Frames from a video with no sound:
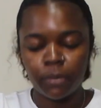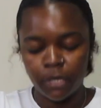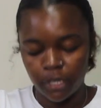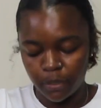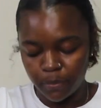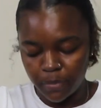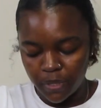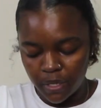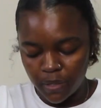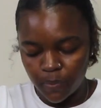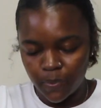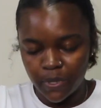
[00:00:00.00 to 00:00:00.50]

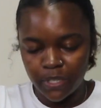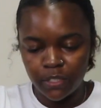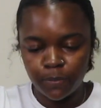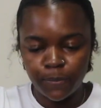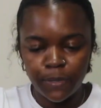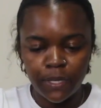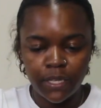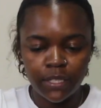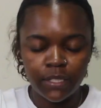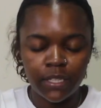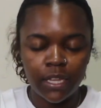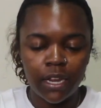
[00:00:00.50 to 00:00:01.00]
permanent waist
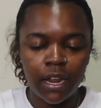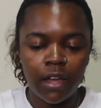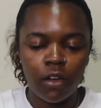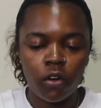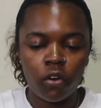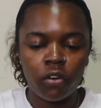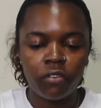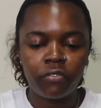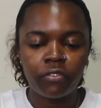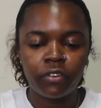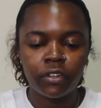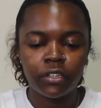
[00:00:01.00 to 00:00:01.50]
beads that I
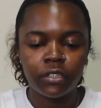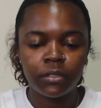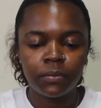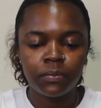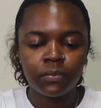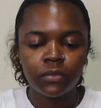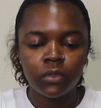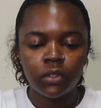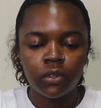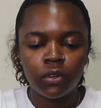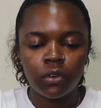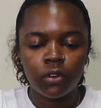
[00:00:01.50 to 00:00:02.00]

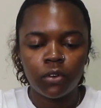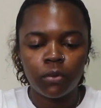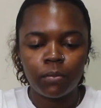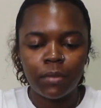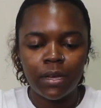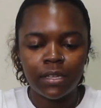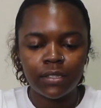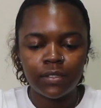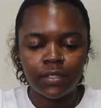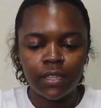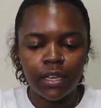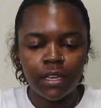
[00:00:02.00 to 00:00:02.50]
offer on
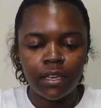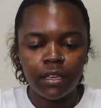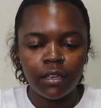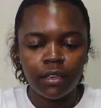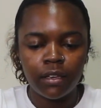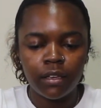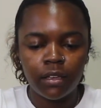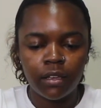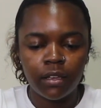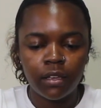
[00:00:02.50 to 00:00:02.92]
my site.